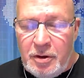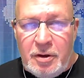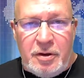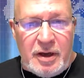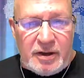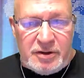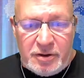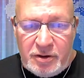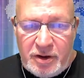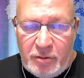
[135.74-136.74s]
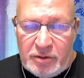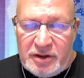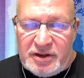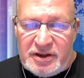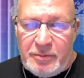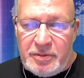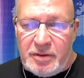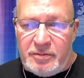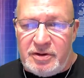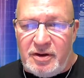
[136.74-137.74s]
Now let's look at what the
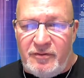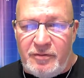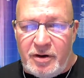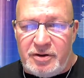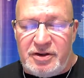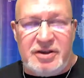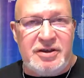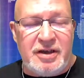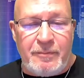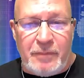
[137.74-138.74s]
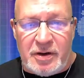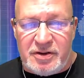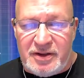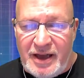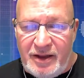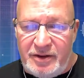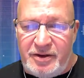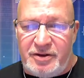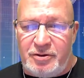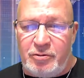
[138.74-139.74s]
symptoms of narcissistic personality
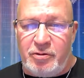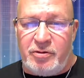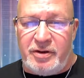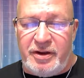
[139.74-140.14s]
disorder